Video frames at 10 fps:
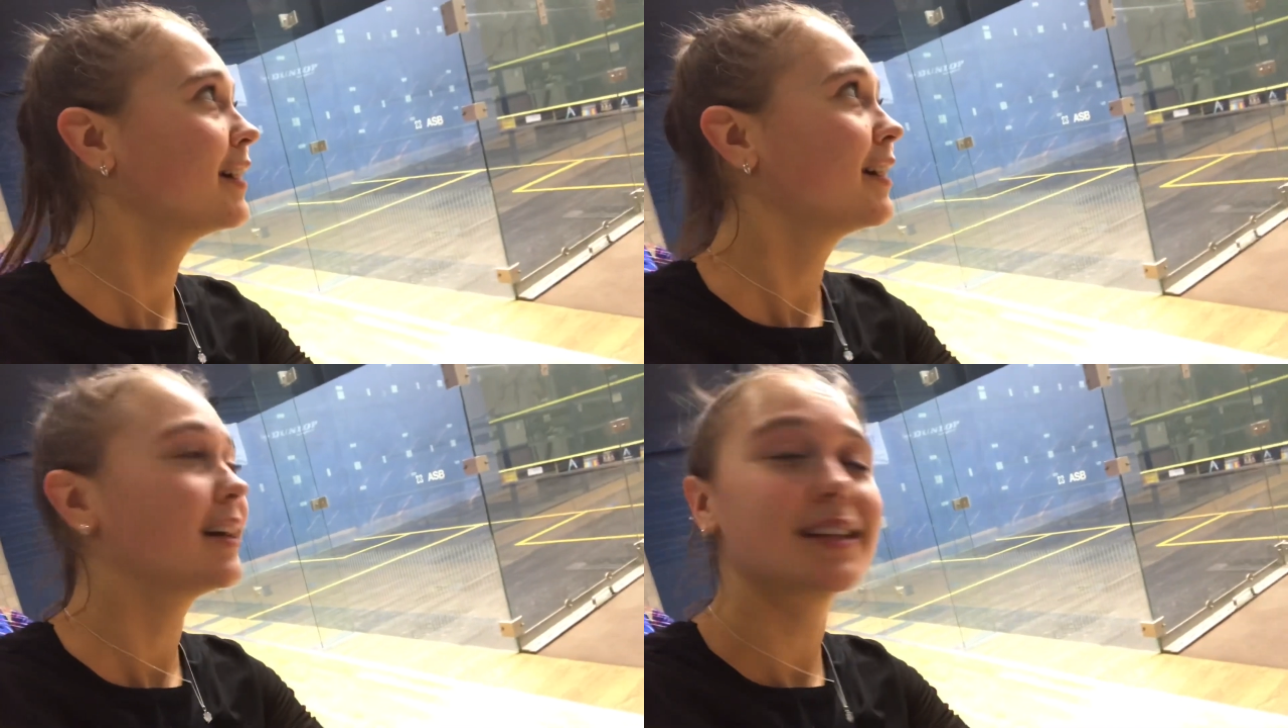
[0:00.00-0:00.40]

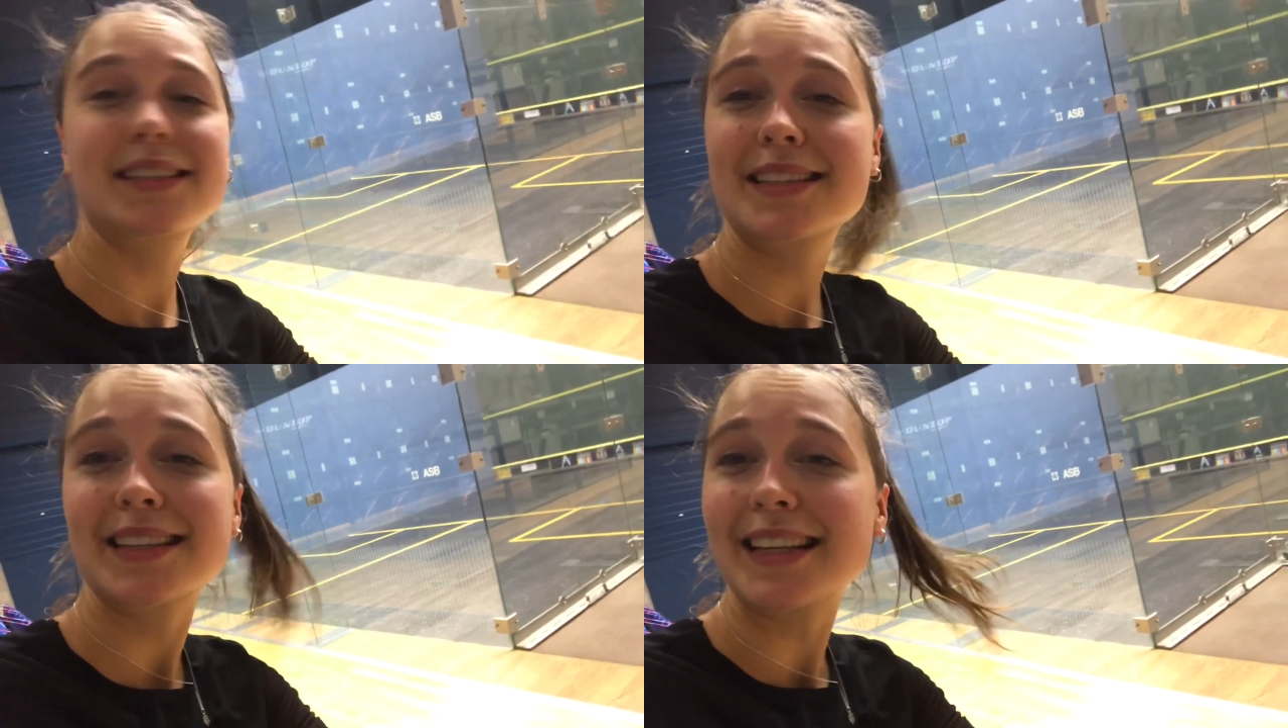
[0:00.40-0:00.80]

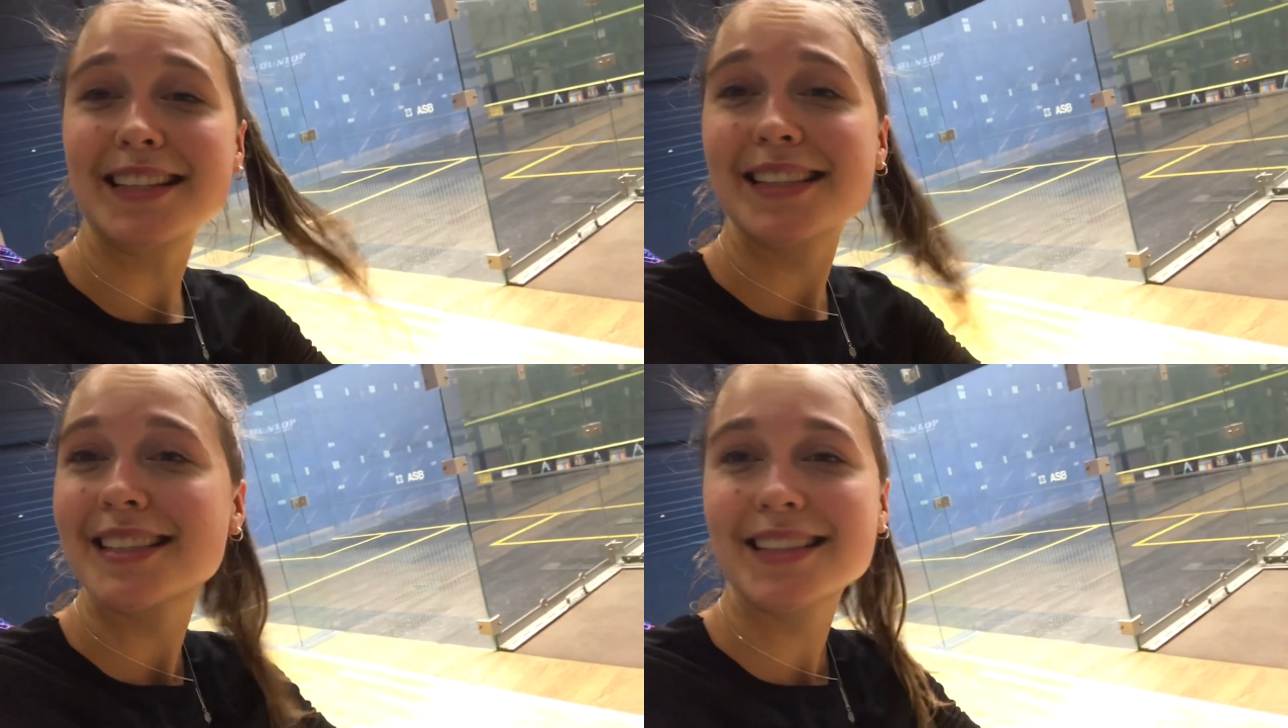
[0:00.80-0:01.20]

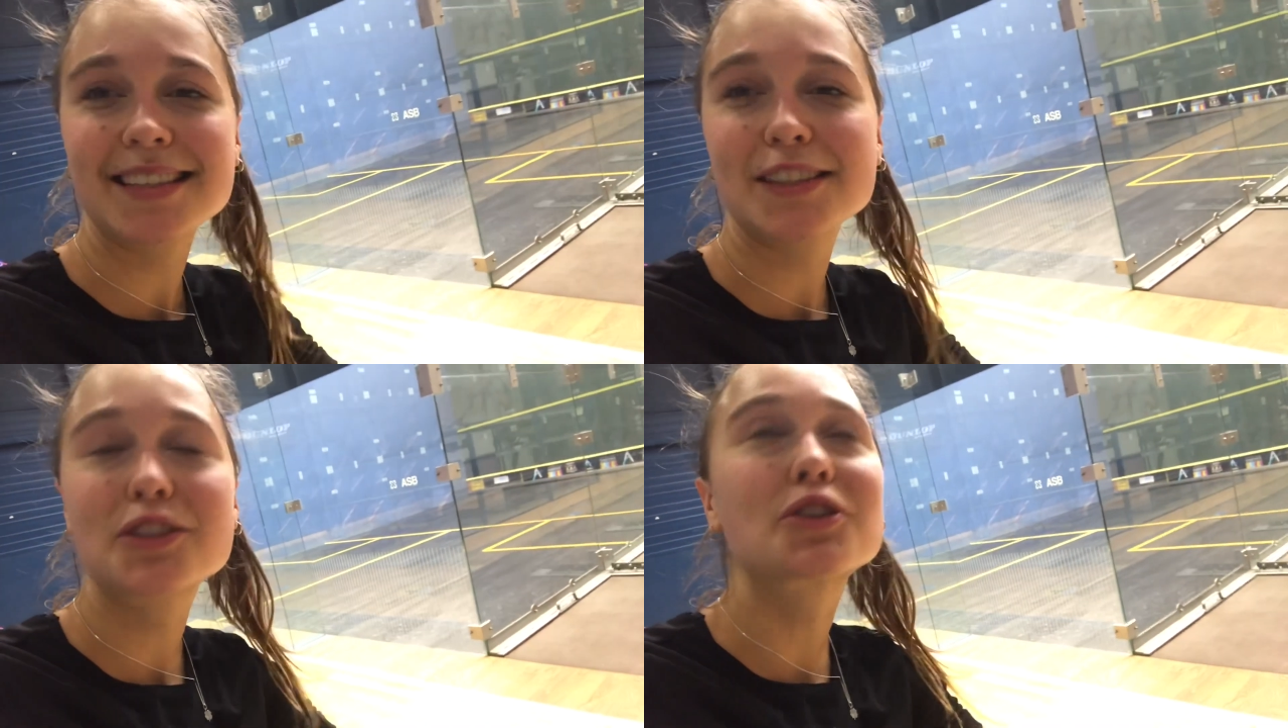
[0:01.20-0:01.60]
It's
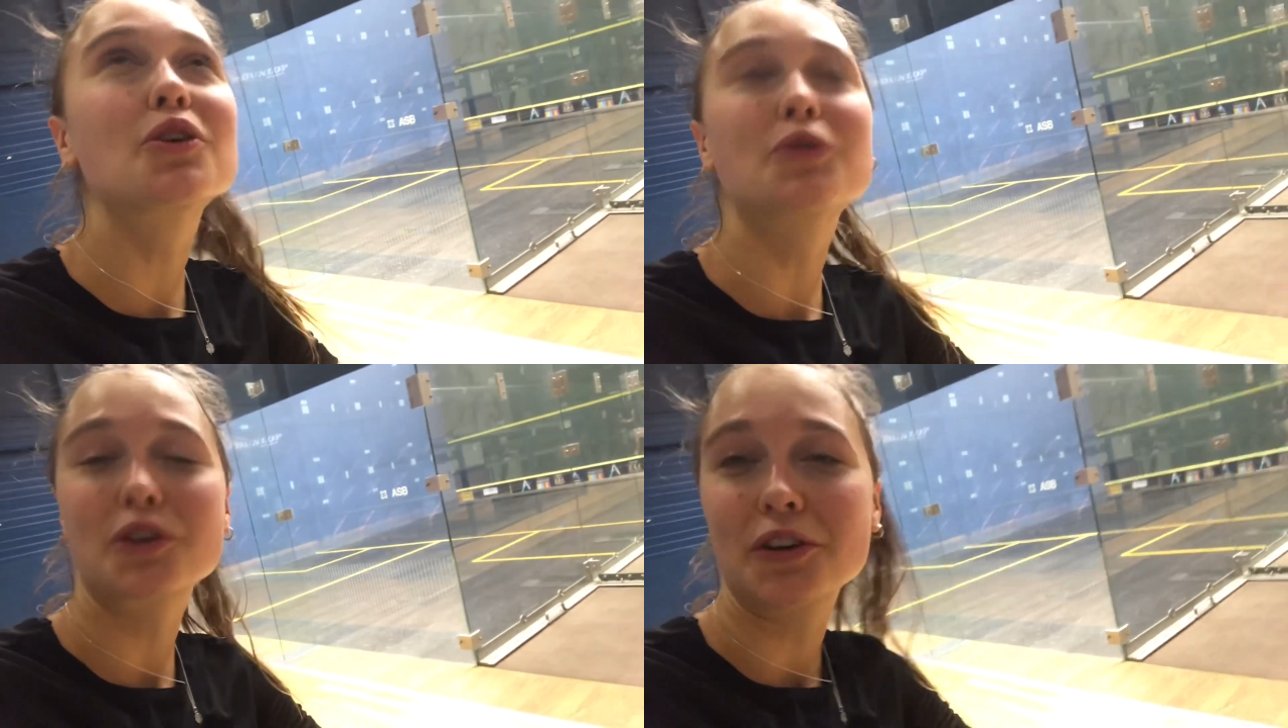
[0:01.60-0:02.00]
so
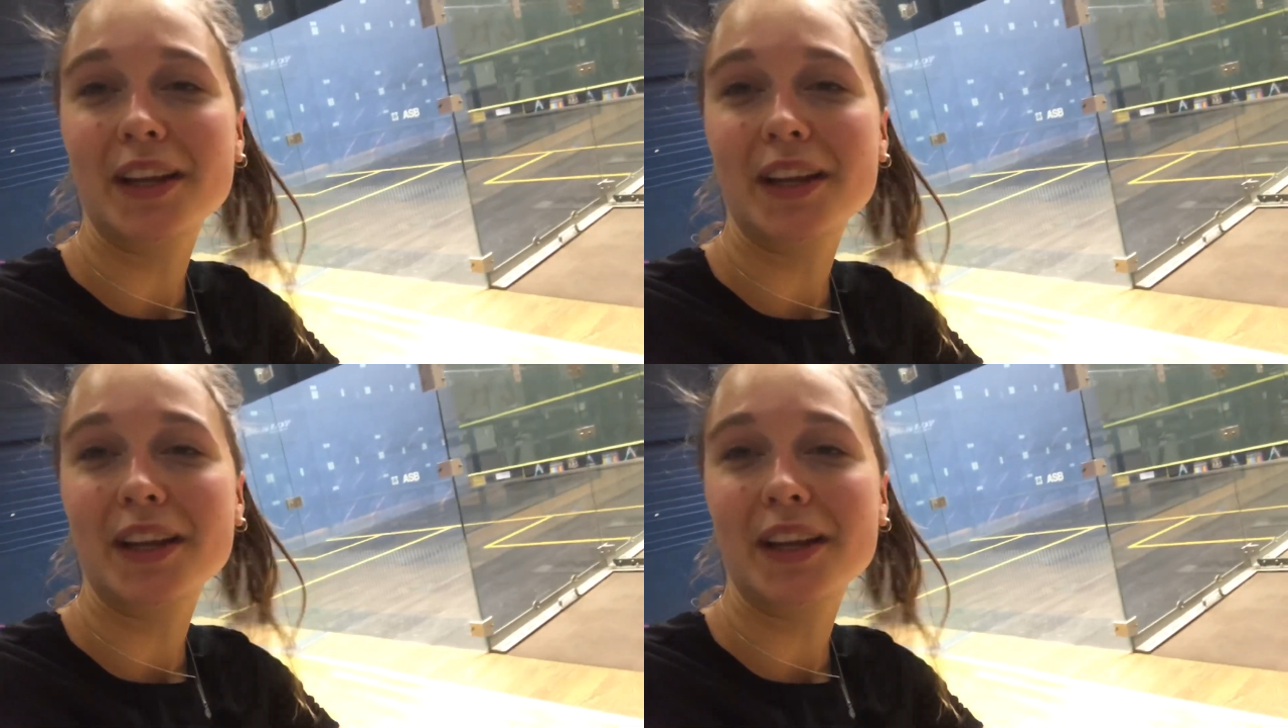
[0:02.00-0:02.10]
good,